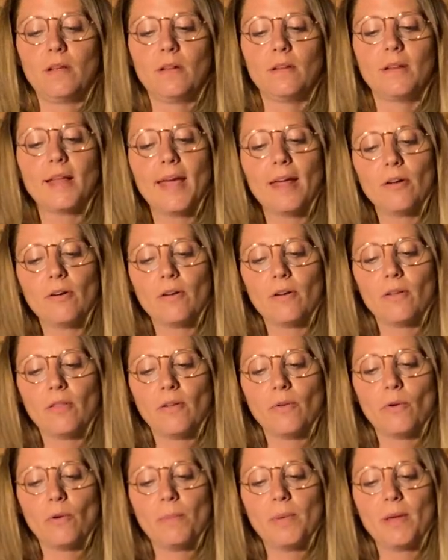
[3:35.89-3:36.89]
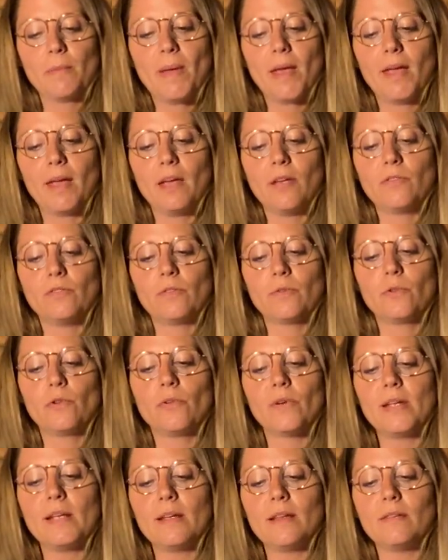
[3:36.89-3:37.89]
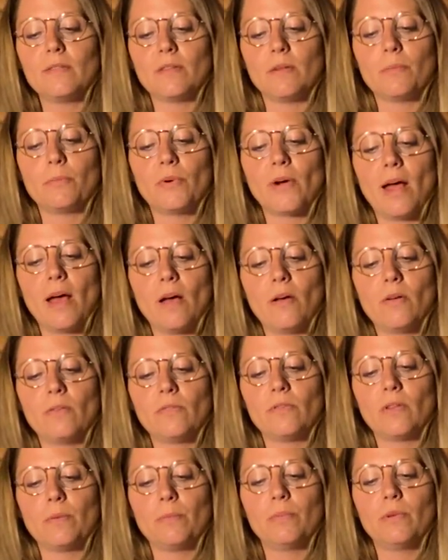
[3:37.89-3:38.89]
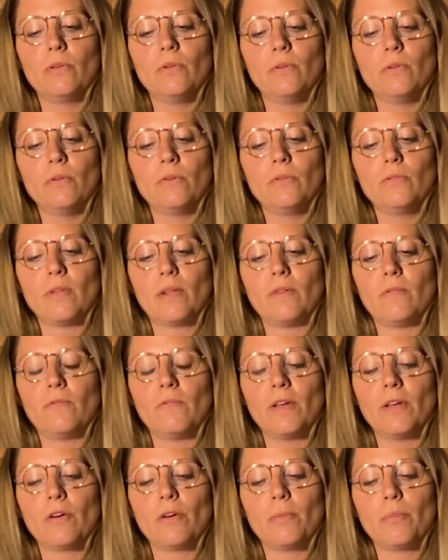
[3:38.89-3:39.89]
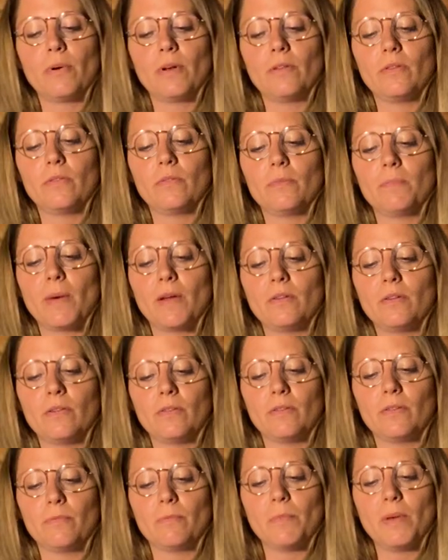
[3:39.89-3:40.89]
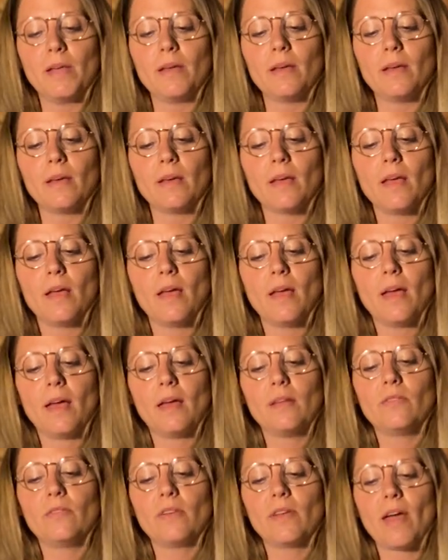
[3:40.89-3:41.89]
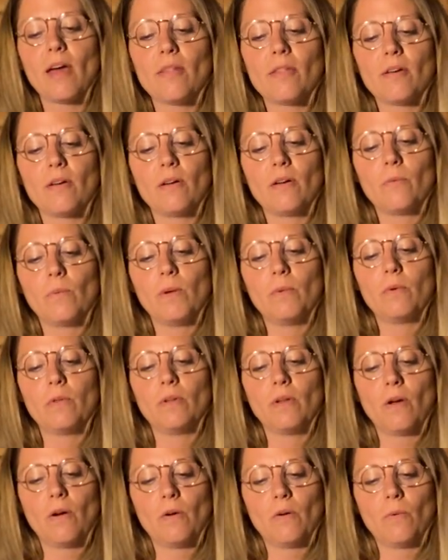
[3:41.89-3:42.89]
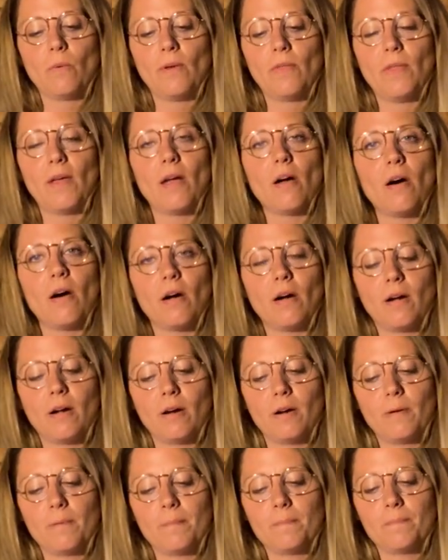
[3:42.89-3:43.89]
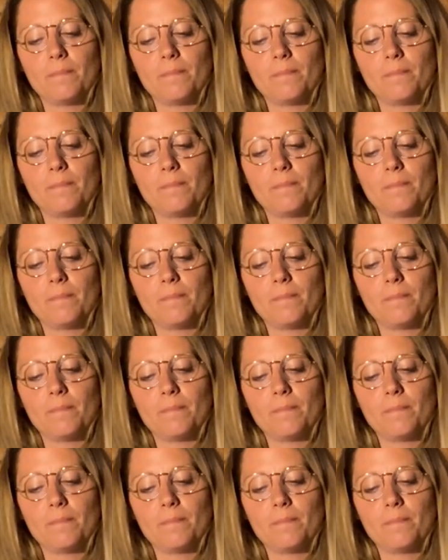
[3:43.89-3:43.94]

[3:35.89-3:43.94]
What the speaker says: Later, there will be a page of greens and browns and blues and fingerprint smudges of pink, and together we will know what they are.